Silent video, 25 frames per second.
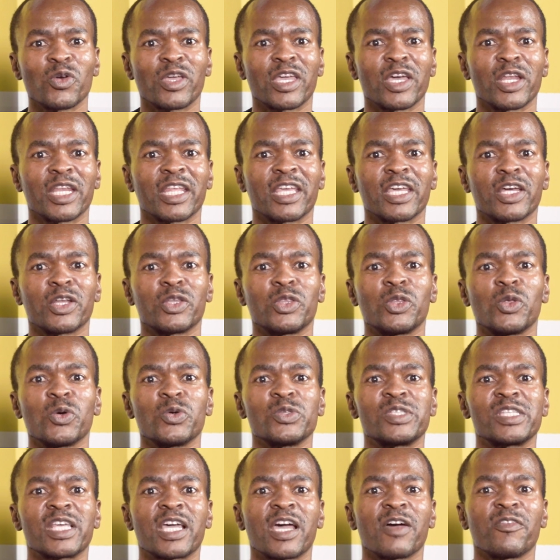can get
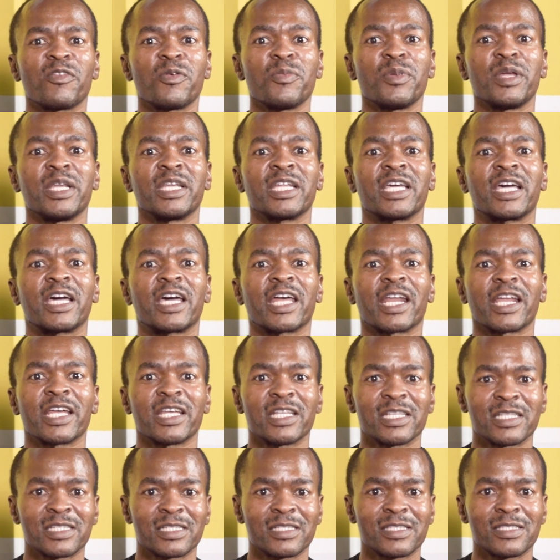those government
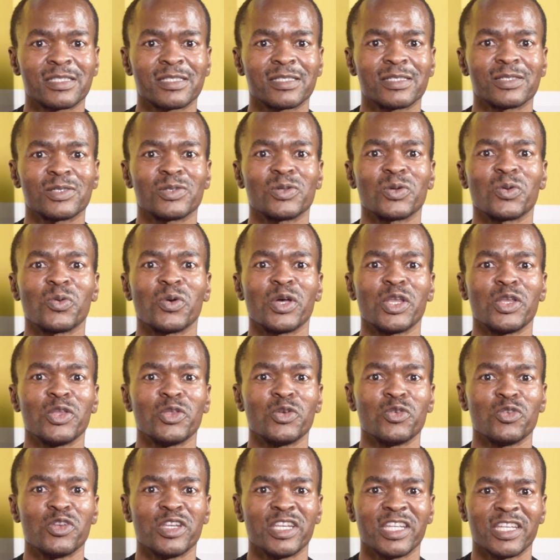grants when
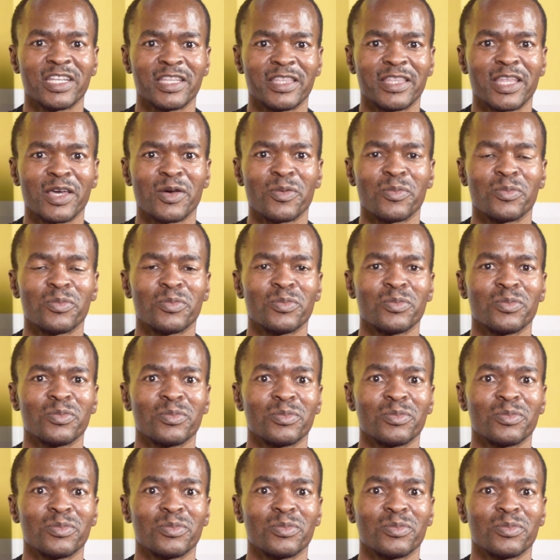you need them,